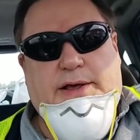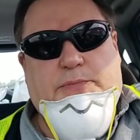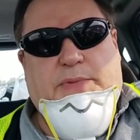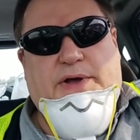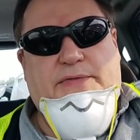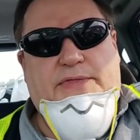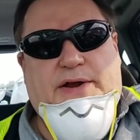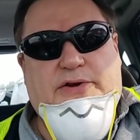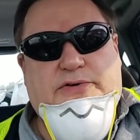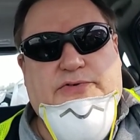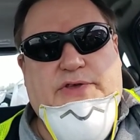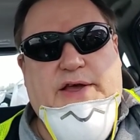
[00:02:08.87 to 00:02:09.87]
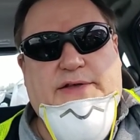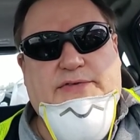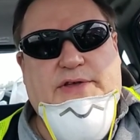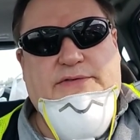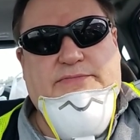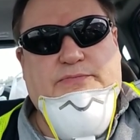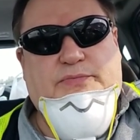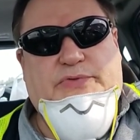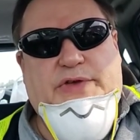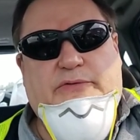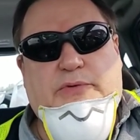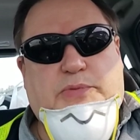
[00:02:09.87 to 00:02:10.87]
But they're saying that
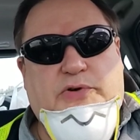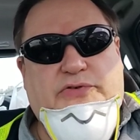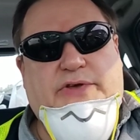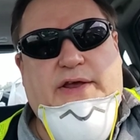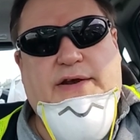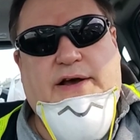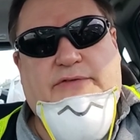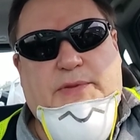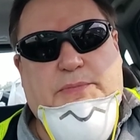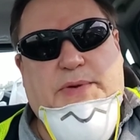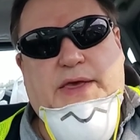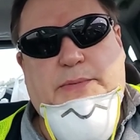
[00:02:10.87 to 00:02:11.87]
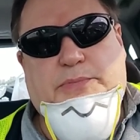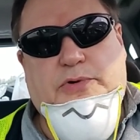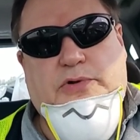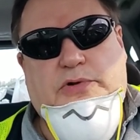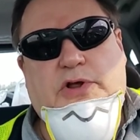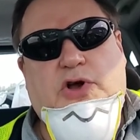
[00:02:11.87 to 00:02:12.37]
7% of the people